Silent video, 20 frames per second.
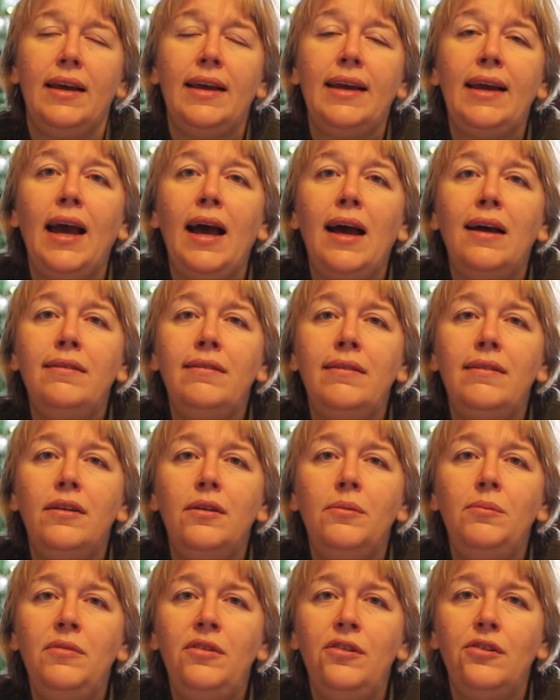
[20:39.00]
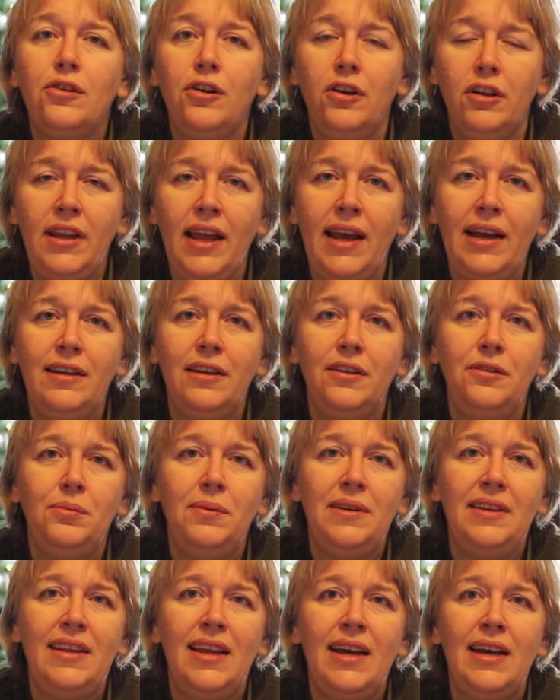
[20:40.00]
customs connected
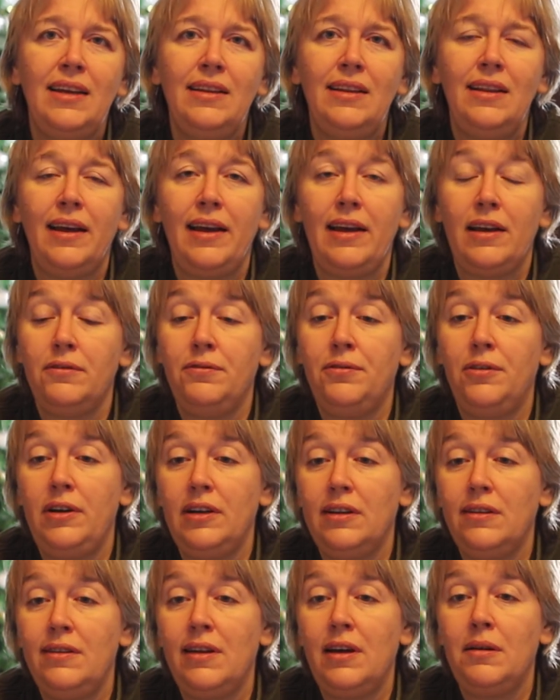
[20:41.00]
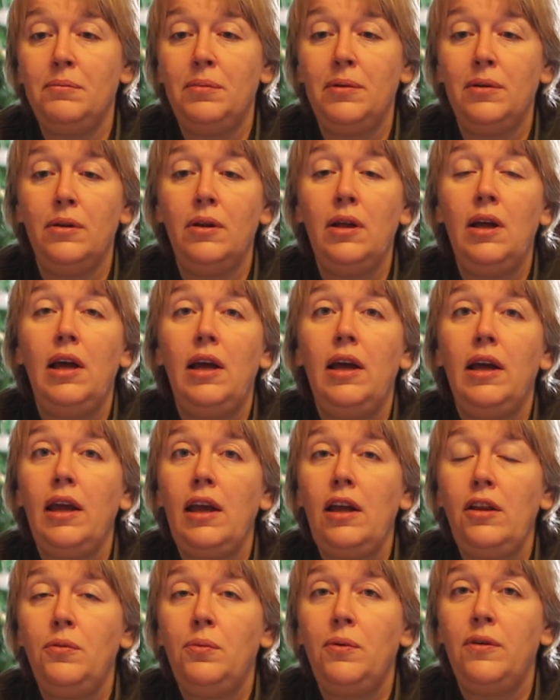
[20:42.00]
with that. Like, for example,
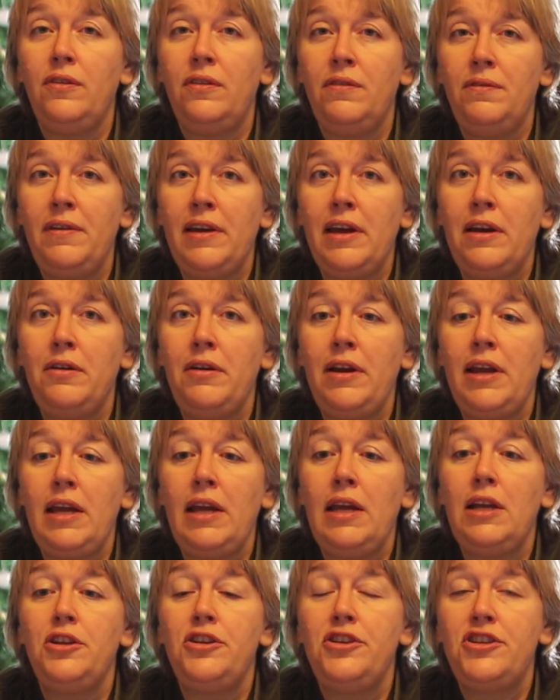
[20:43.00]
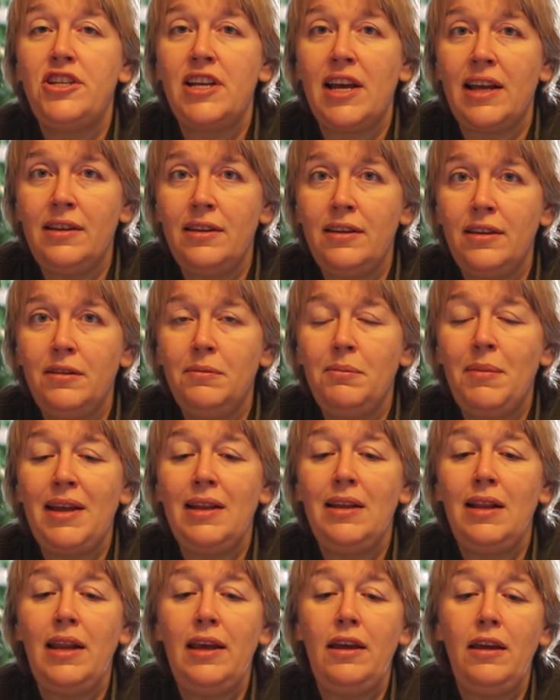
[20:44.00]
it was very
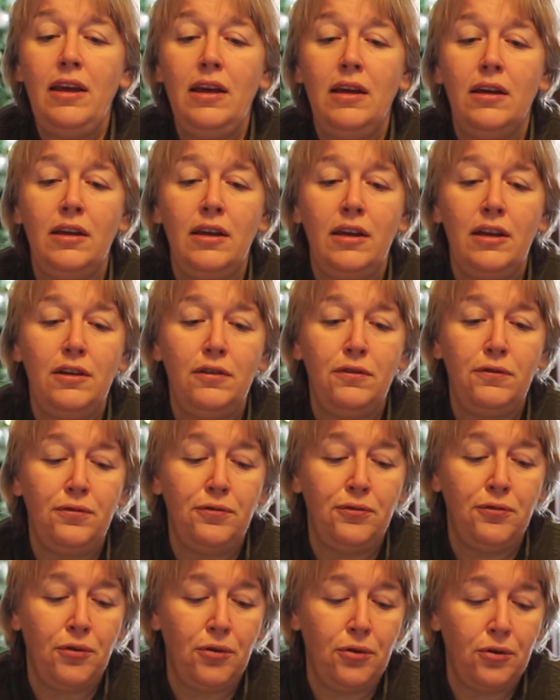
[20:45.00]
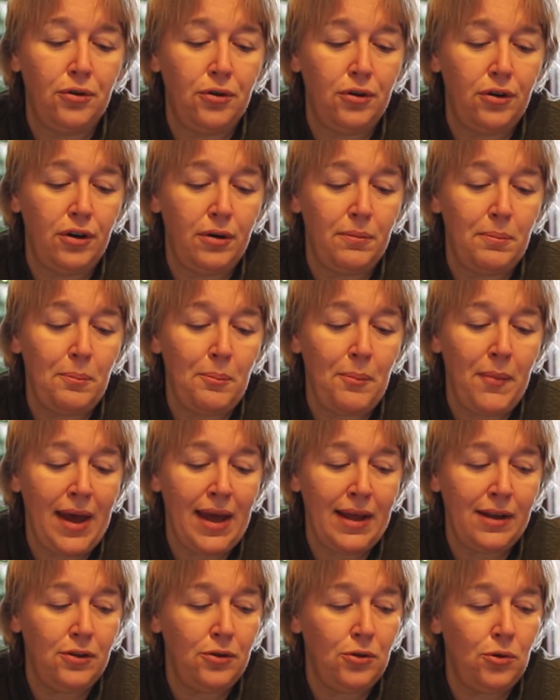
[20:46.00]
gentlemanly for
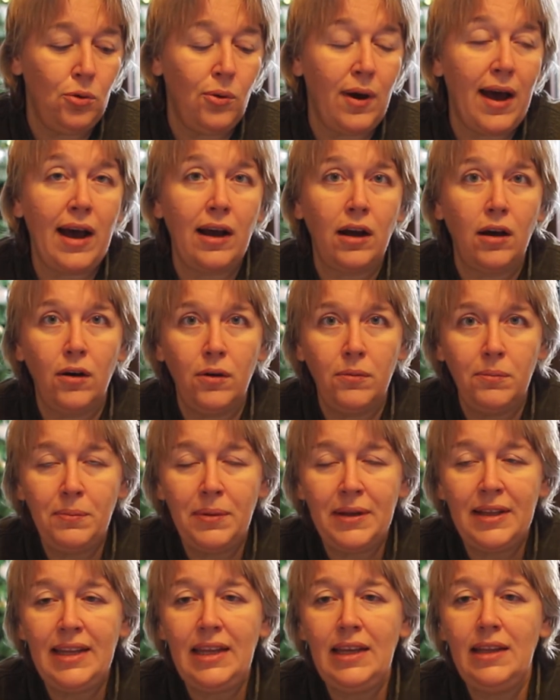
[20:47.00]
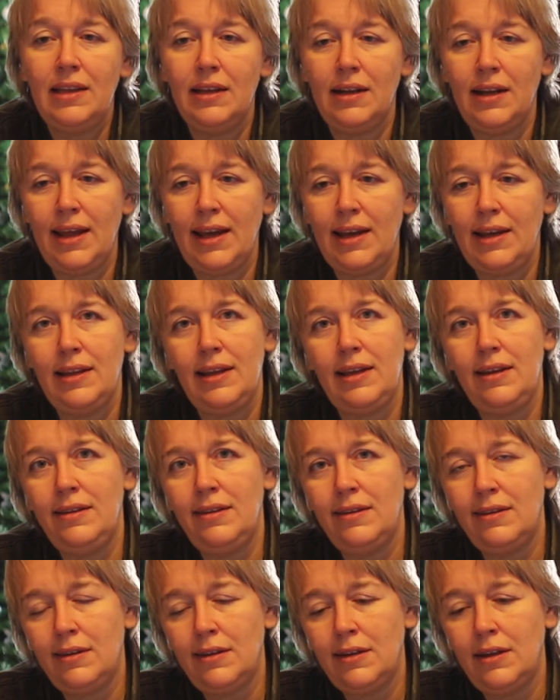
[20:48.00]
men to accompany the
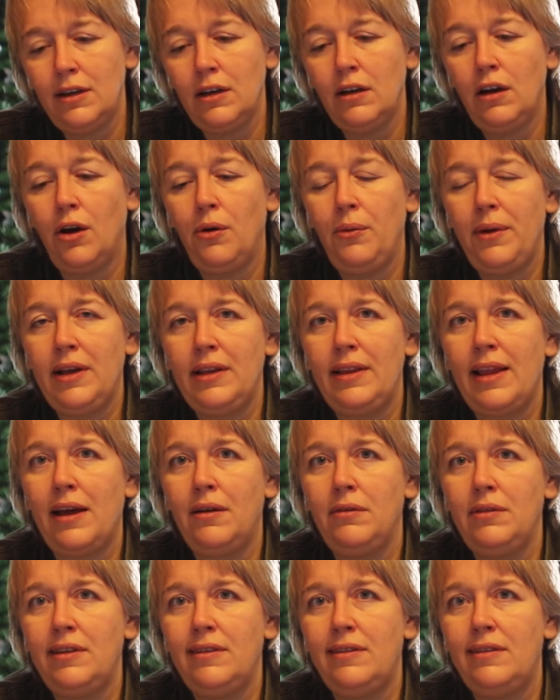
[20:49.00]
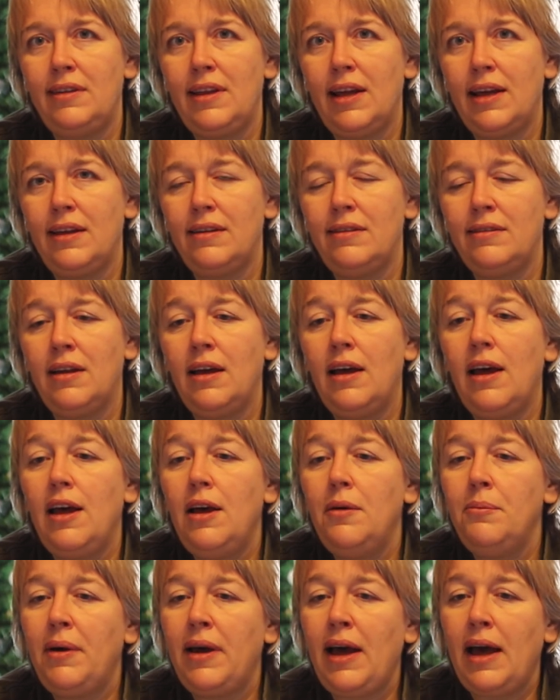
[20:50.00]
ladies going down the stairs,
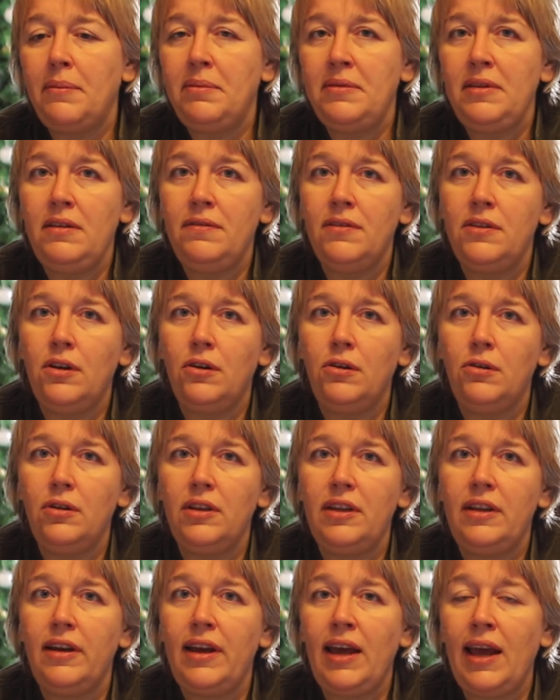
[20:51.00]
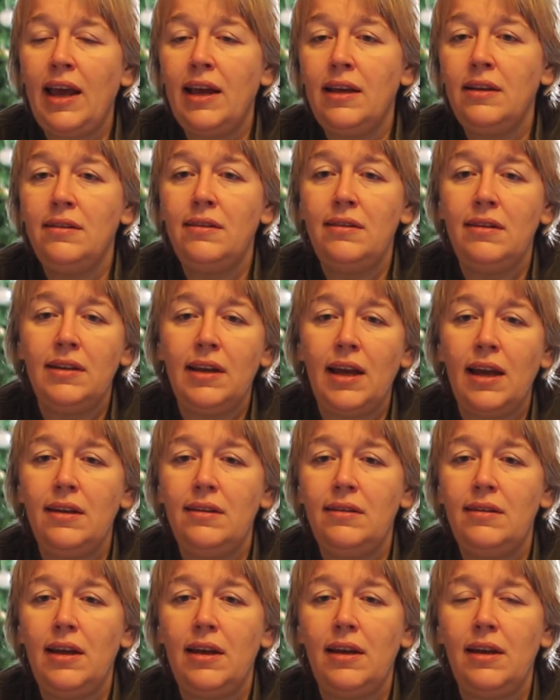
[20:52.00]
perhaps even hold their hands in
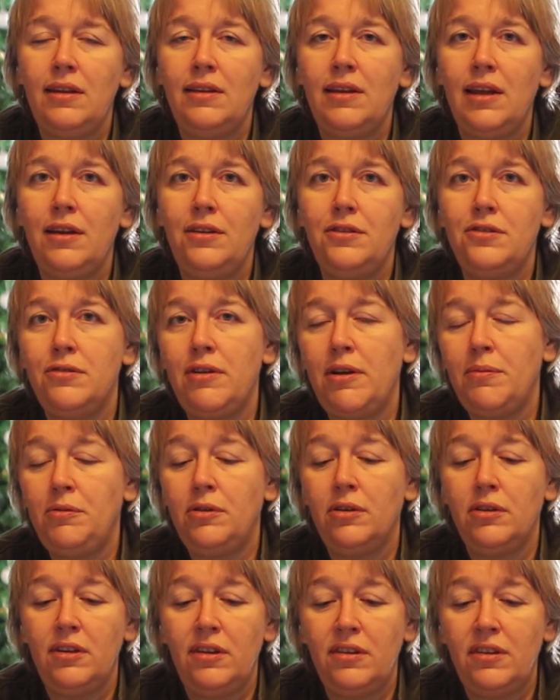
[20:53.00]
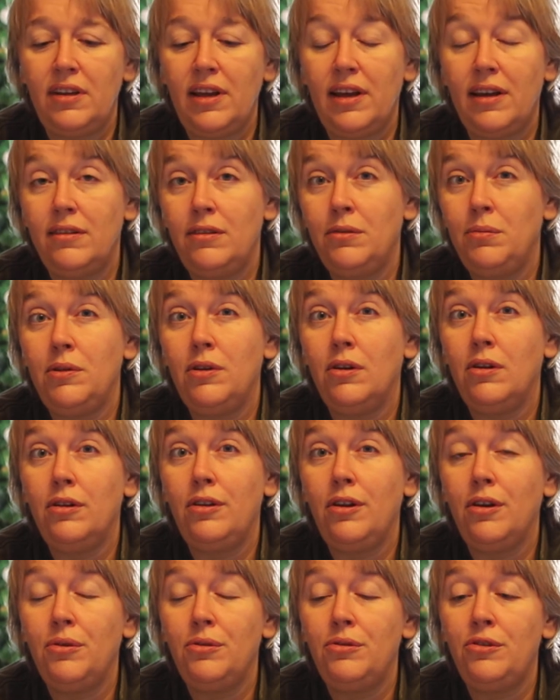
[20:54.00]
case they tripped on the stairs with all
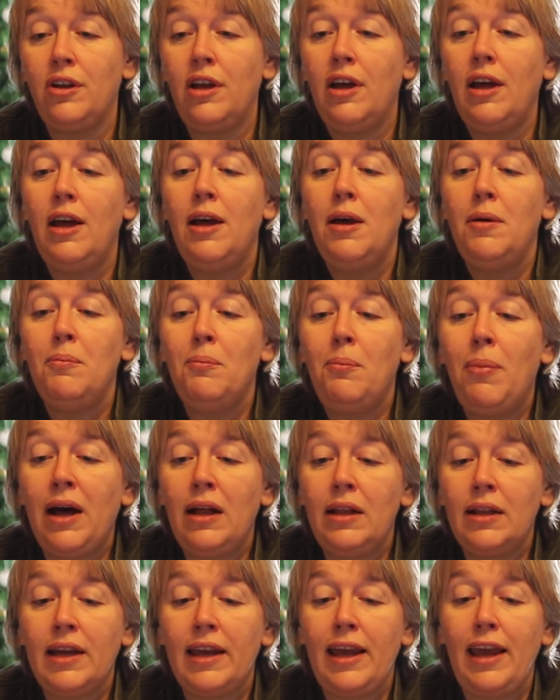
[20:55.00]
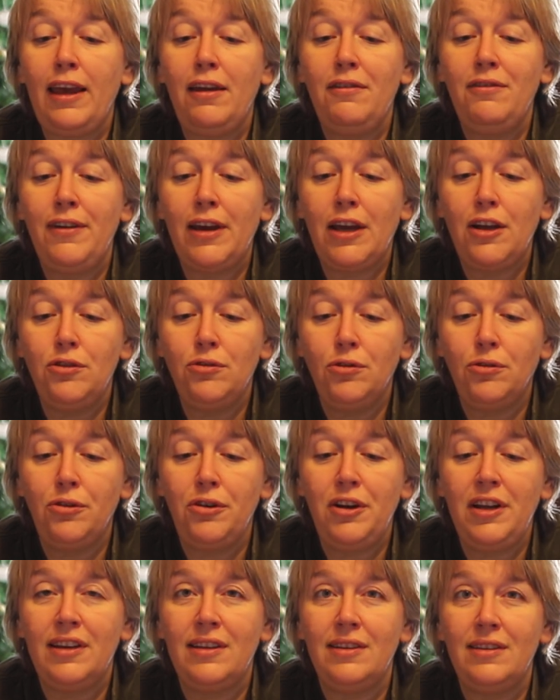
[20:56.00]
those bulky
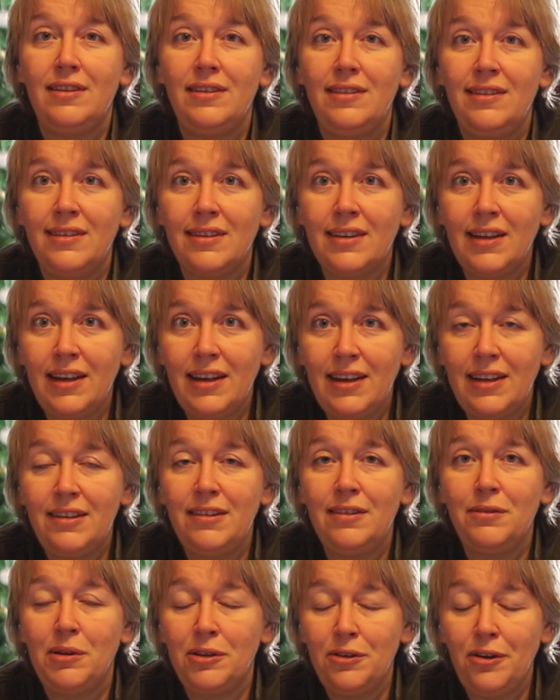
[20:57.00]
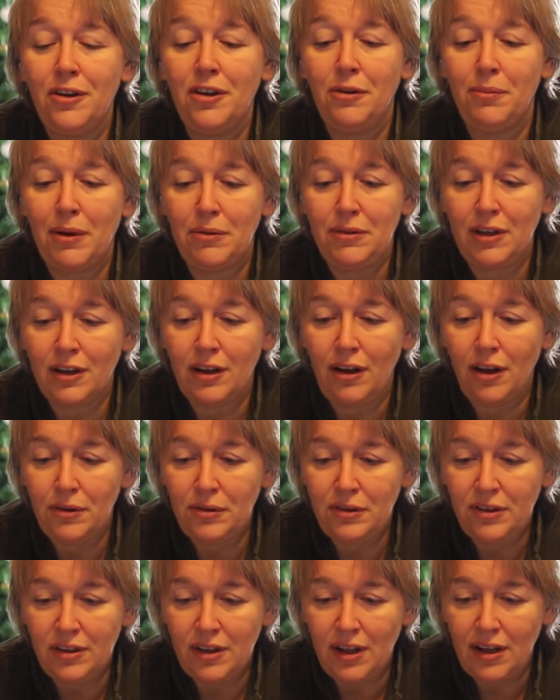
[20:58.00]
Victorian skirts. We'll talk about the
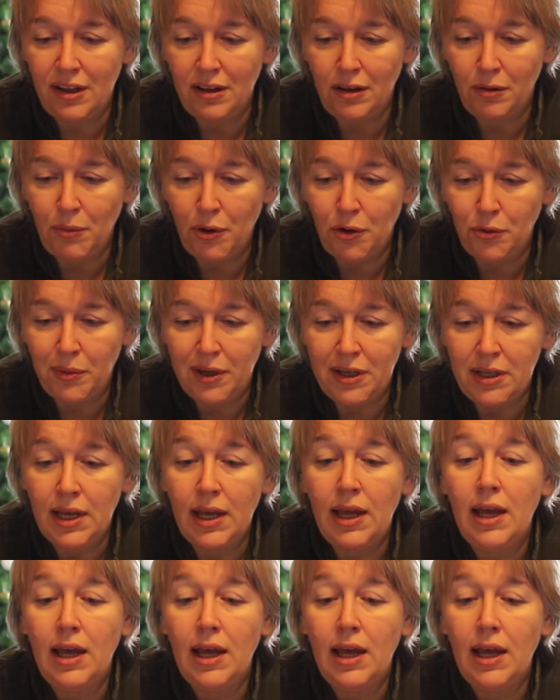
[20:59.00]
clothes in a little moment.